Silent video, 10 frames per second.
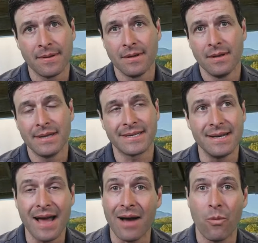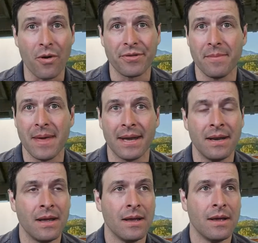It's not worth it, man.
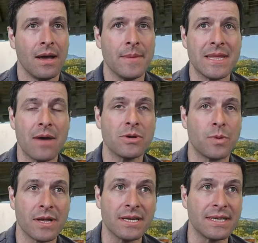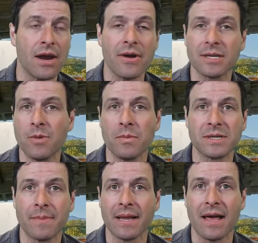I mean, that was one of the scariest moments
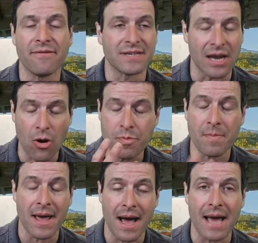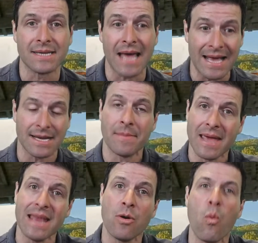of my life as I opened my eyes as I'm
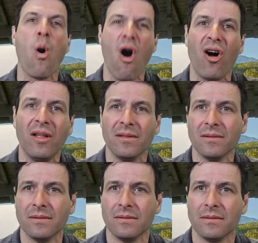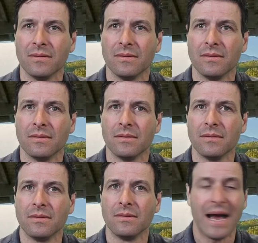in a wall.
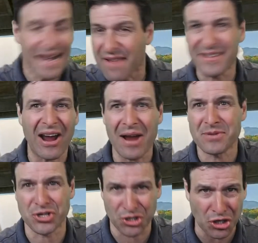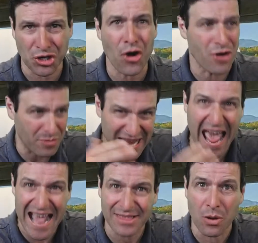I didn't have time to turn. I was
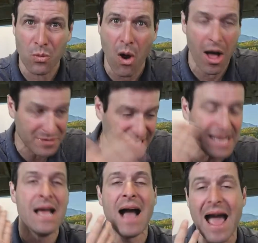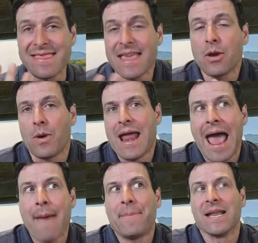at the wall. I was like, I think what
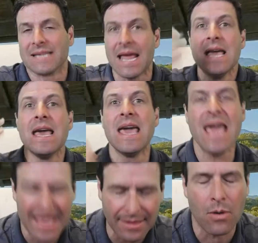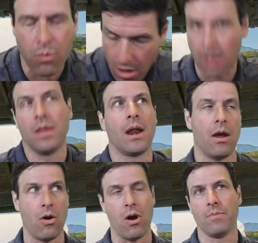happened is I hit the wall, and then I
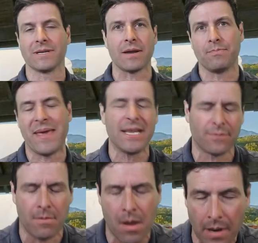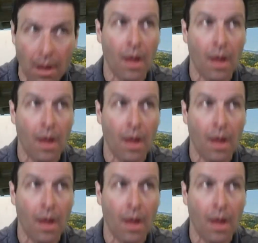was like, peaceful moment.